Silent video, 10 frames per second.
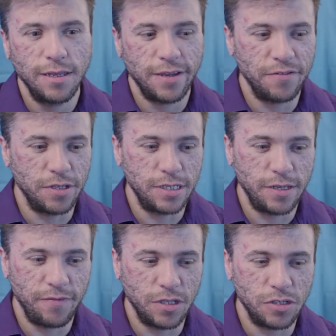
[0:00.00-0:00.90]
even
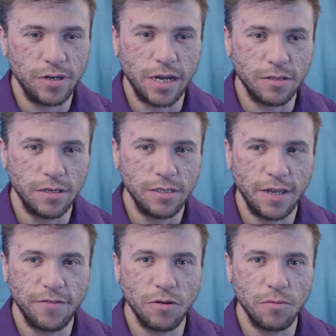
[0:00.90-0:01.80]
the stragglers,
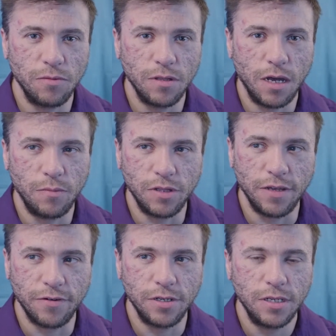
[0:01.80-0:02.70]
even the
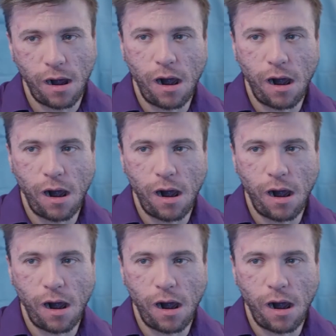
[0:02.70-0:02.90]
non-believers.